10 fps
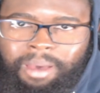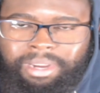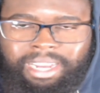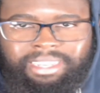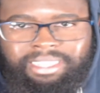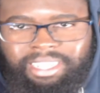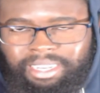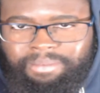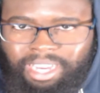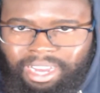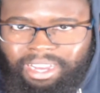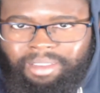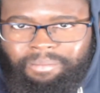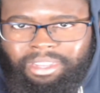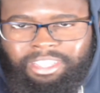But at the same
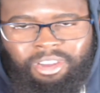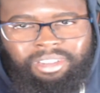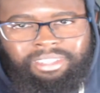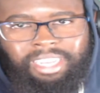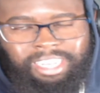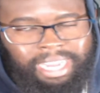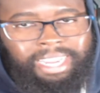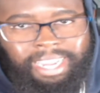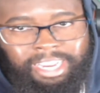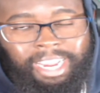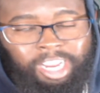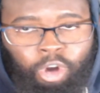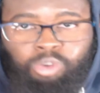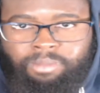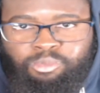time, there it like it, it
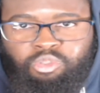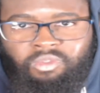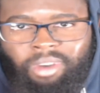holds some truth.